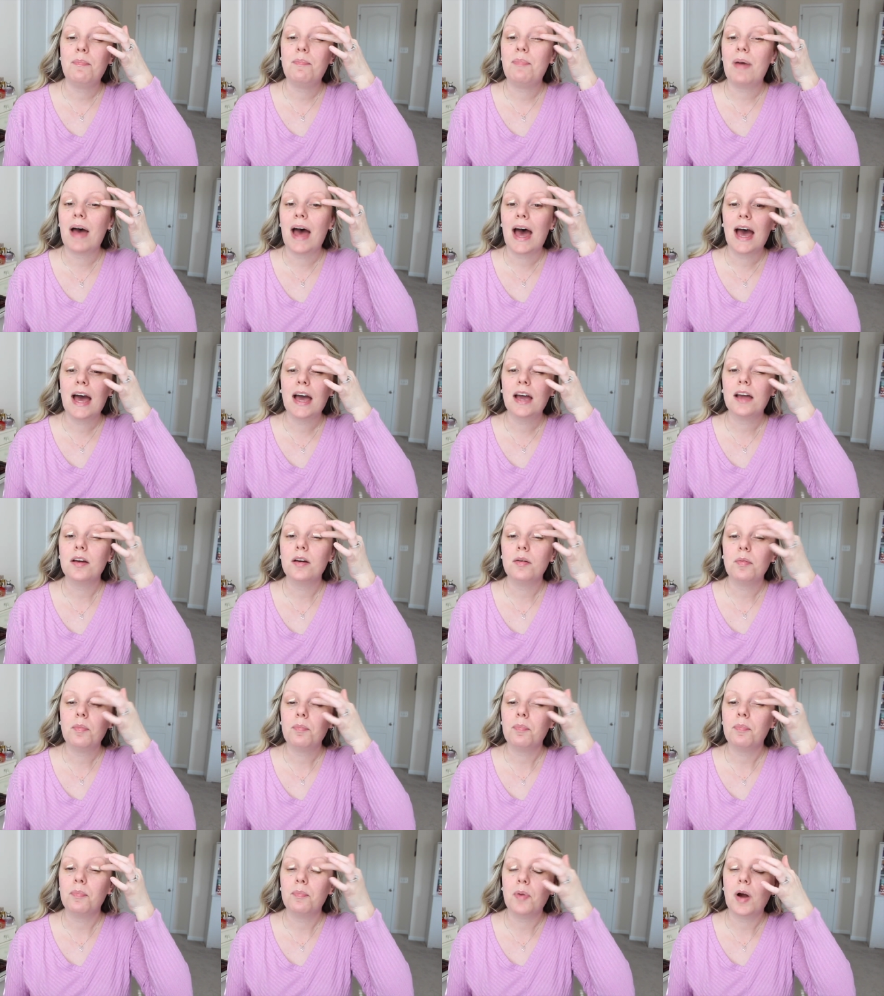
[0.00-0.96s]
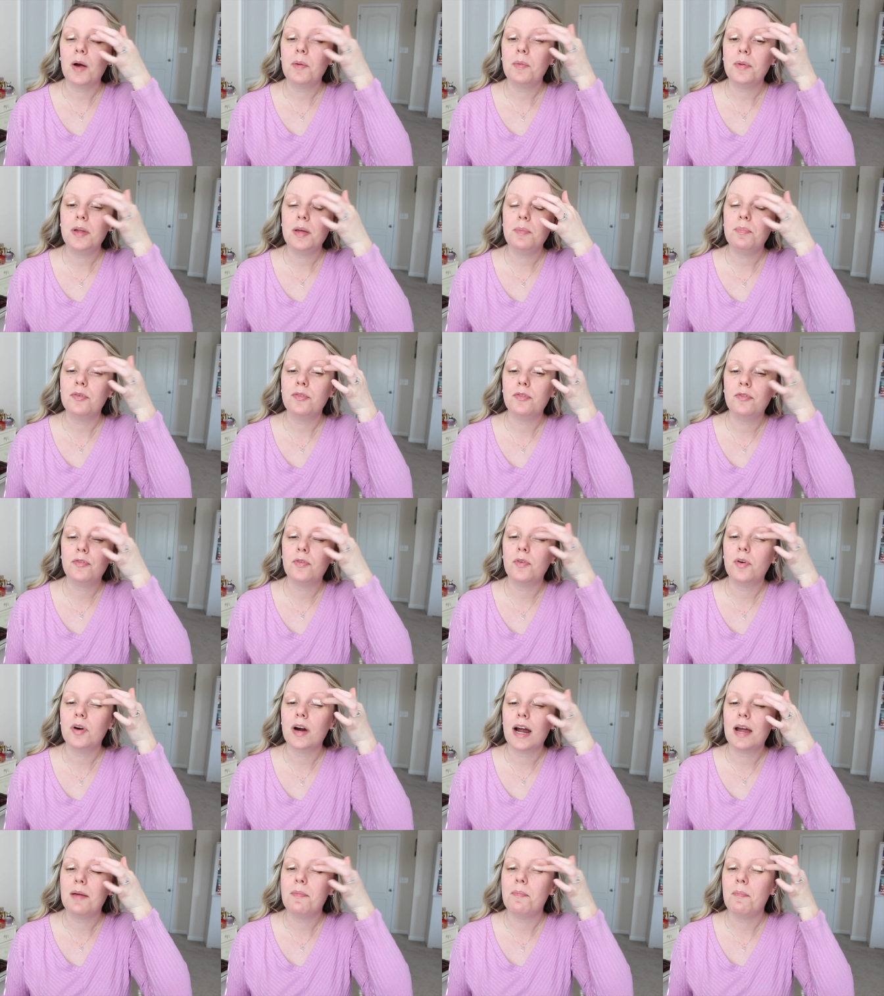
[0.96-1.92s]
Back probably
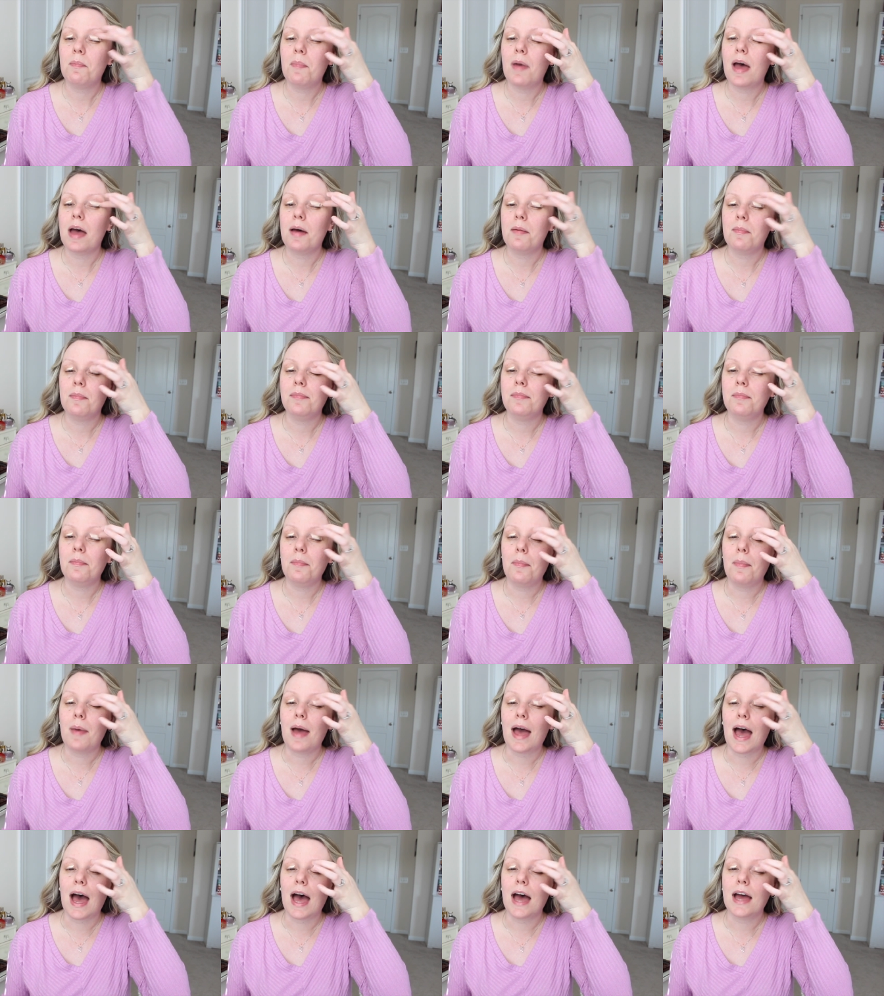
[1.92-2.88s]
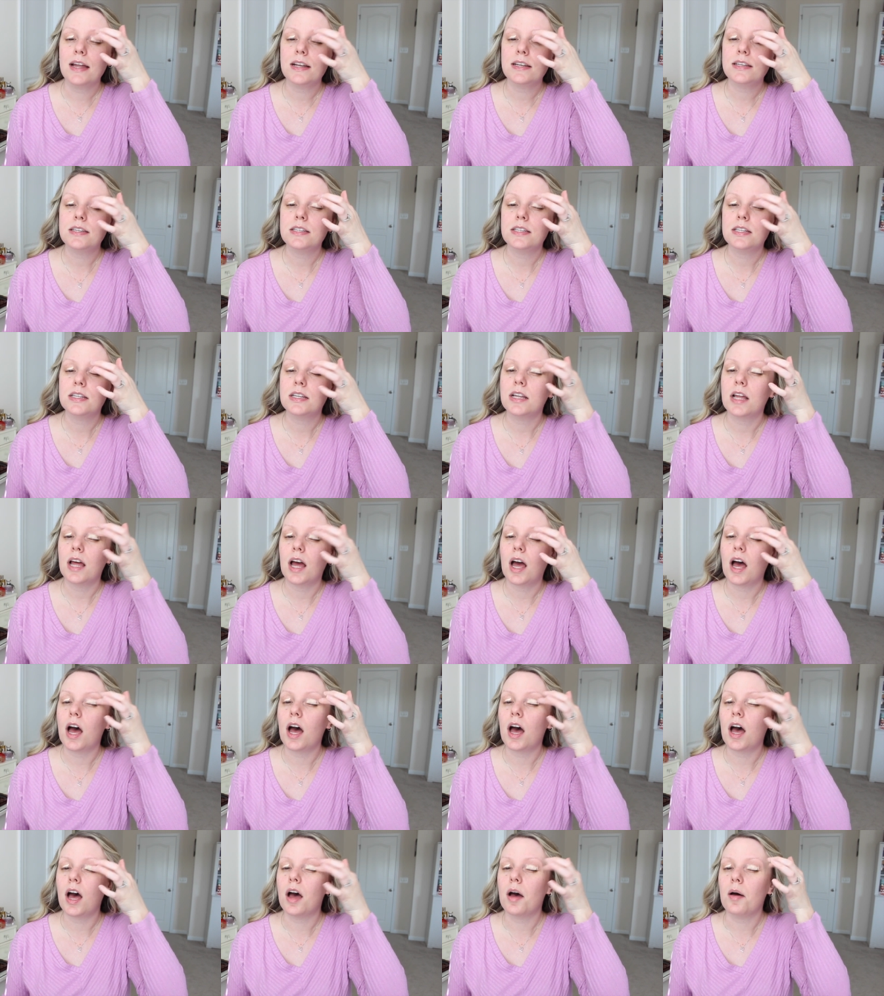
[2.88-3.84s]
before I met Matt,
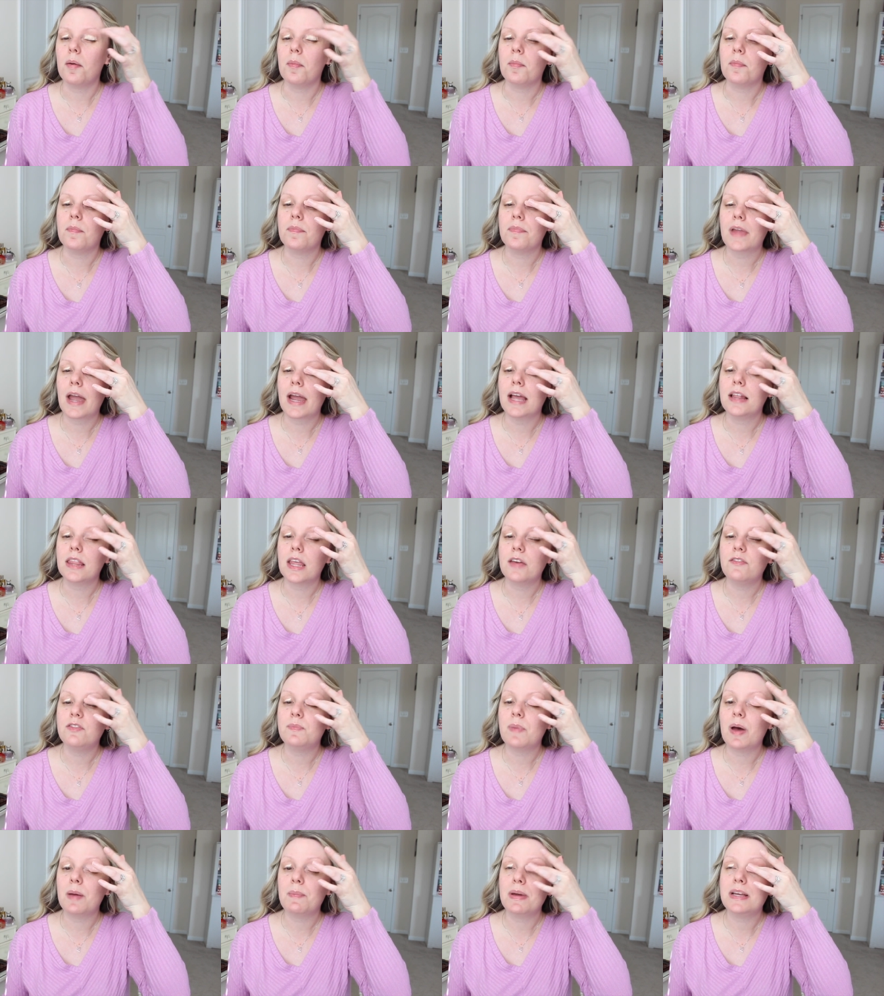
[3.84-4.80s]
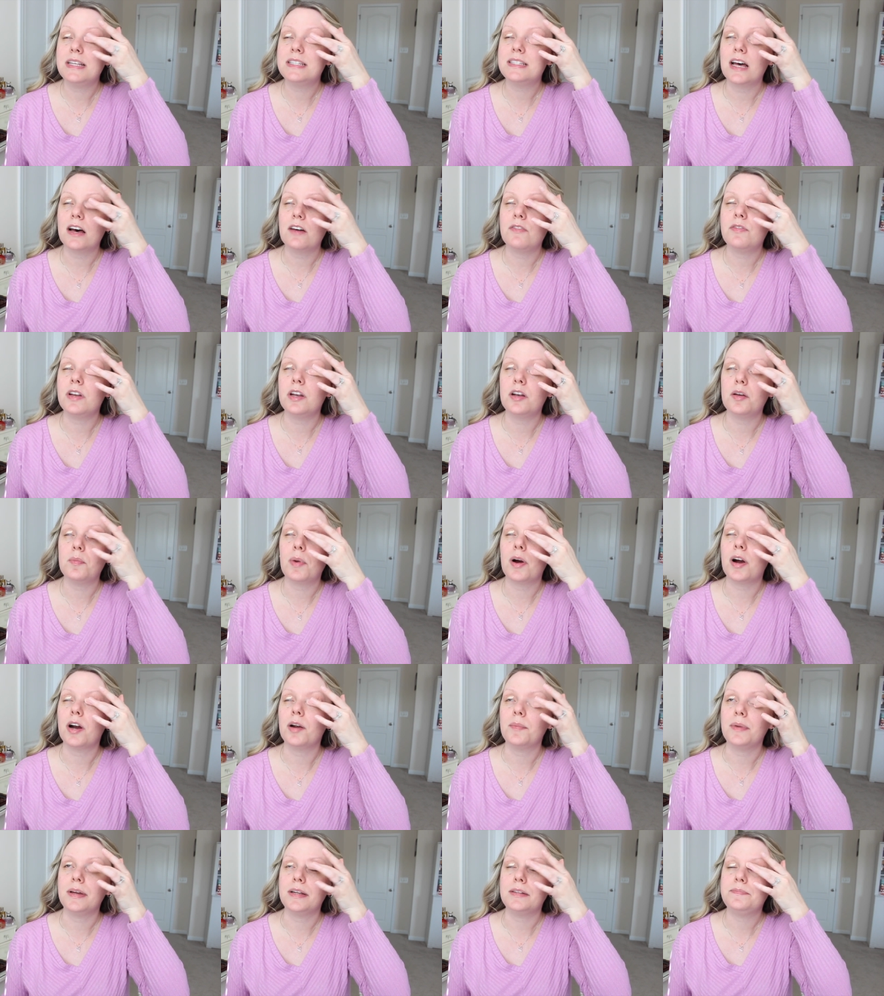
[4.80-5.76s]
um, I lived by myself in an
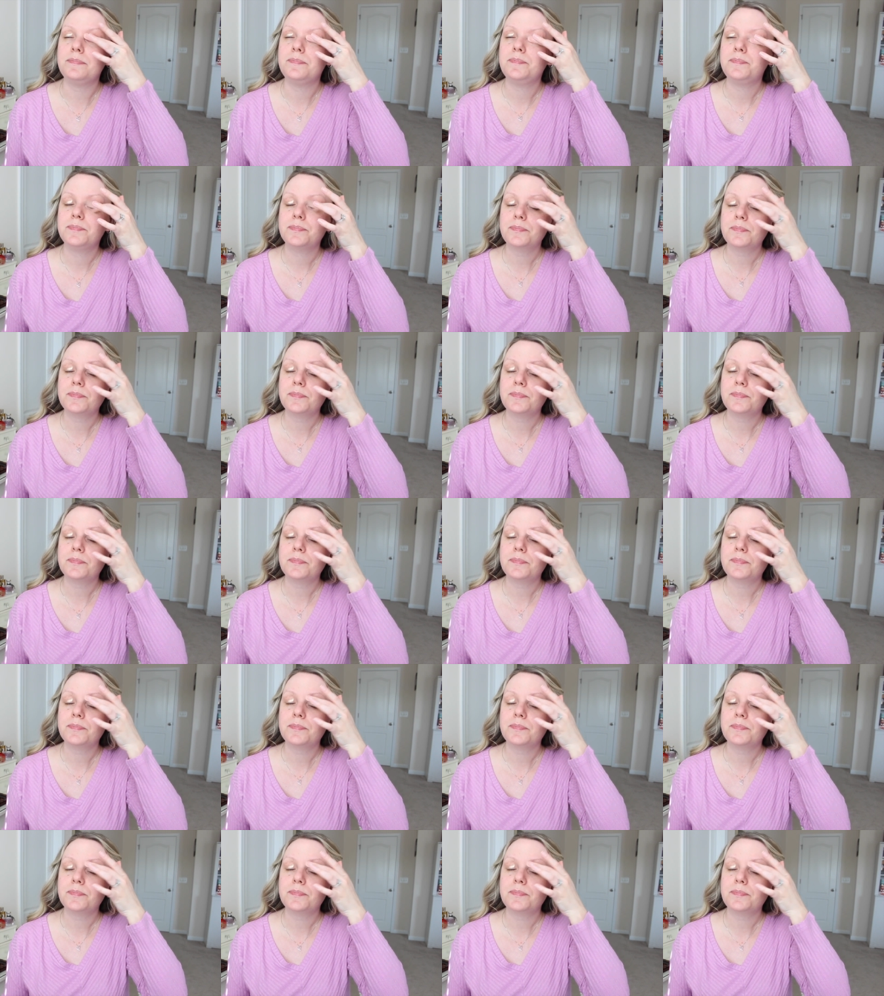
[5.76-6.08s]
apartment.